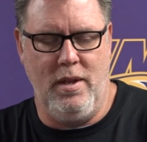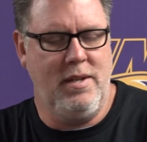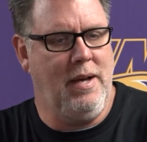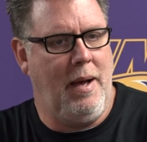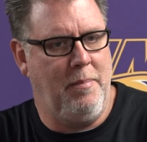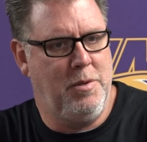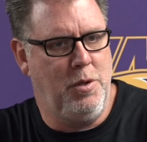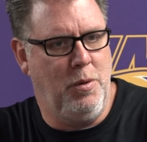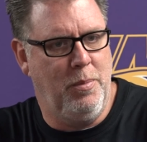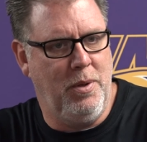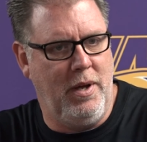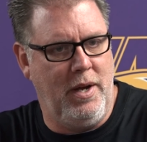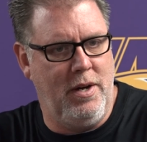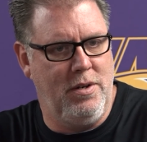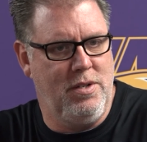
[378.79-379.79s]
the top two
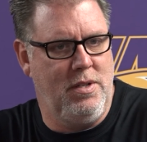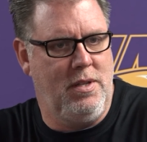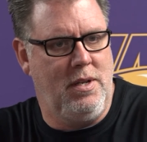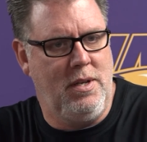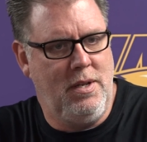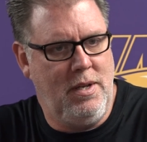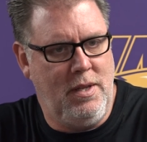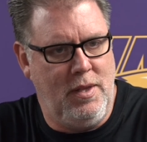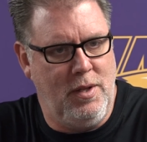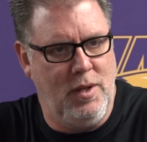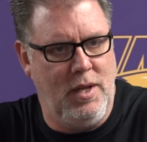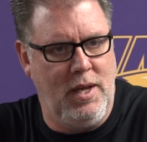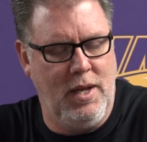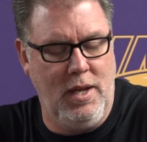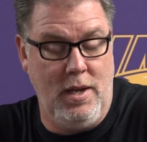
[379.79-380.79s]
players in the
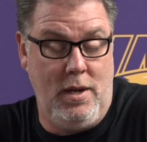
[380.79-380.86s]
league,